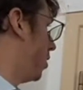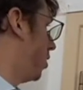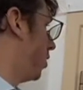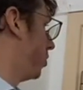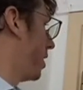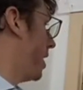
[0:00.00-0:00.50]

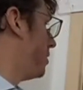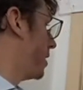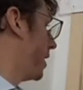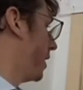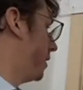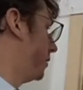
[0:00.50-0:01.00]
on the
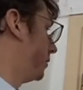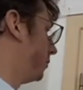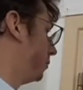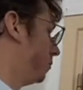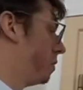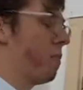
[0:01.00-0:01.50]
other hand,
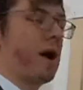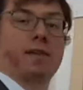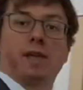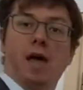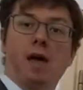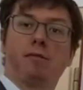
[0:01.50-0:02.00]
we might
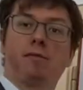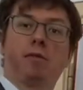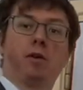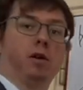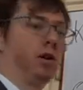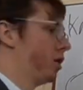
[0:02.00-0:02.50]
have
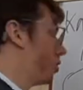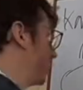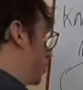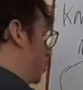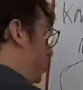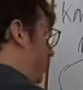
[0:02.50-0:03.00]
a
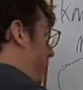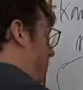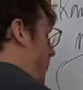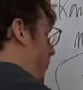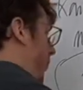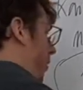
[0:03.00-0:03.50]
consumer
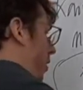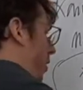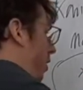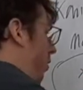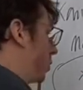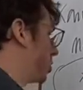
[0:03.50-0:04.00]

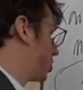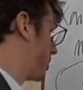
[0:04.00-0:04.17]
which